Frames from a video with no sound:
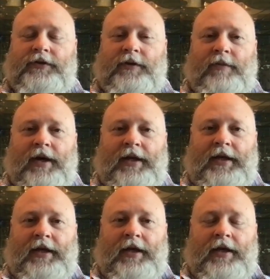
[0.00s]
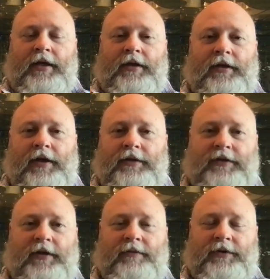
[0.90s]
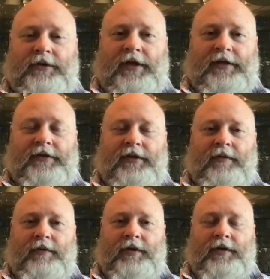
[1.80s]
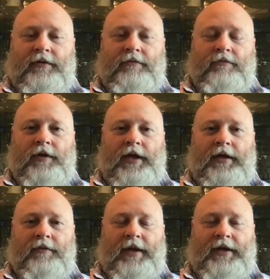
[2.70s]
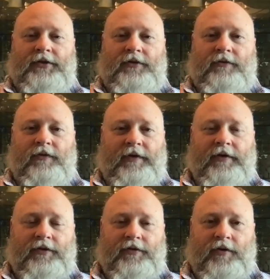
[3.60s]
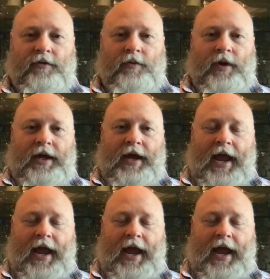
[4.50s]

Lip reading: somebody does something, says something that makes you feel a certain way,